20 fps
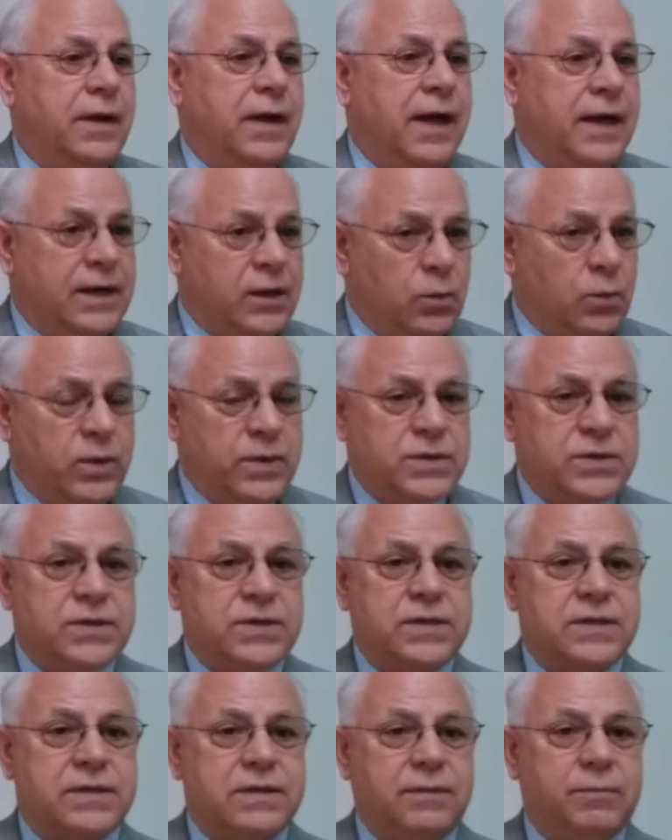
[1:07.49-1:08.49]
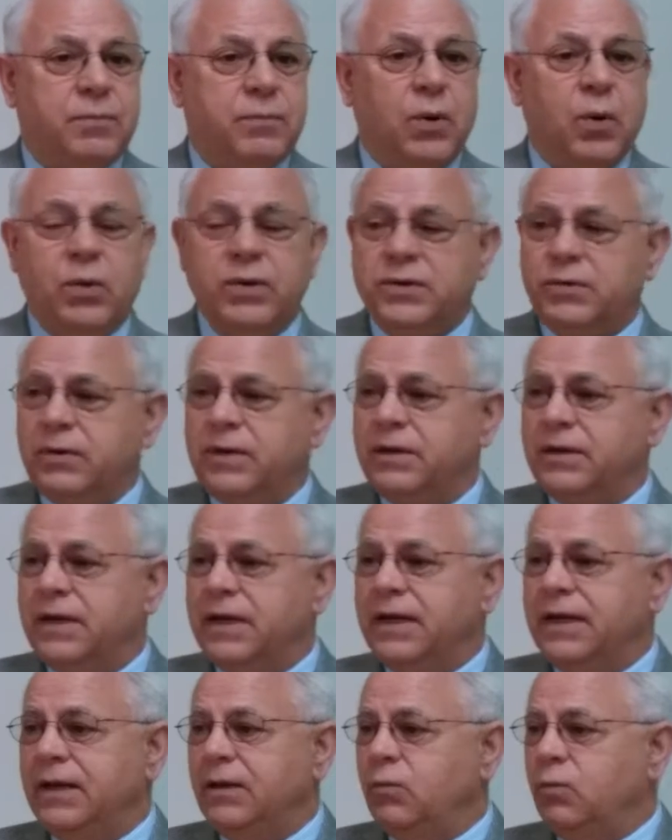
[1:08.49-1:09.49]
and it was poetry
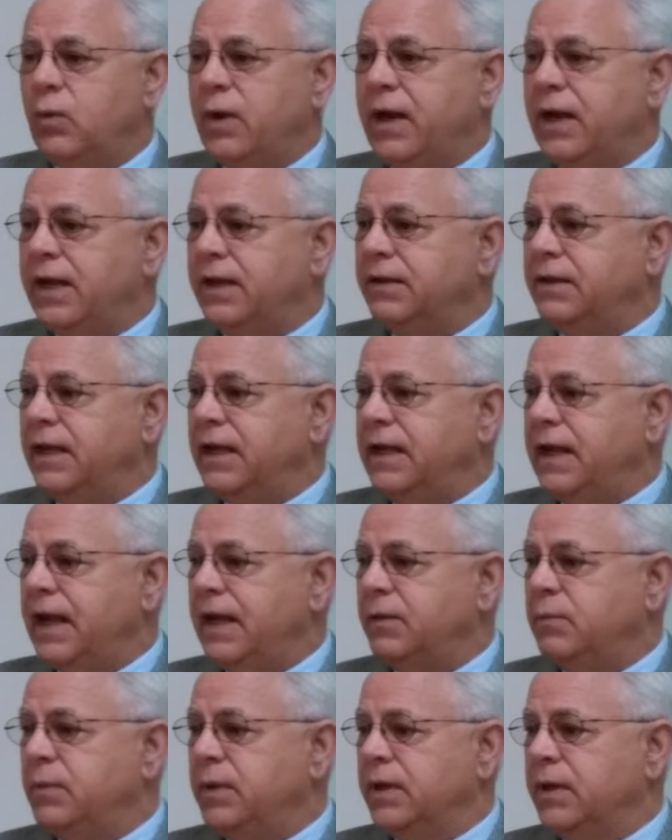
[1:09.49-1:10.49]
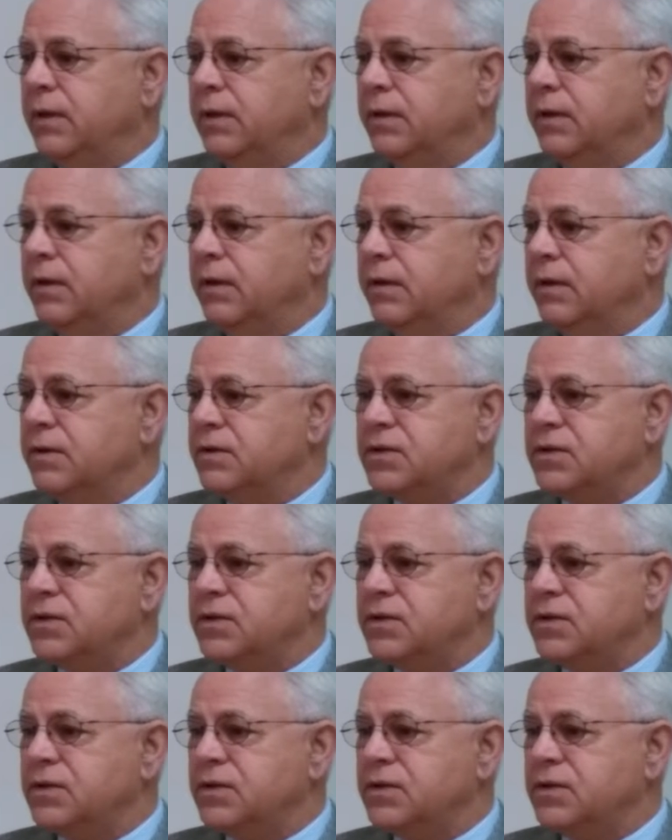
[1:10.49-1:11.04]
that he read that had been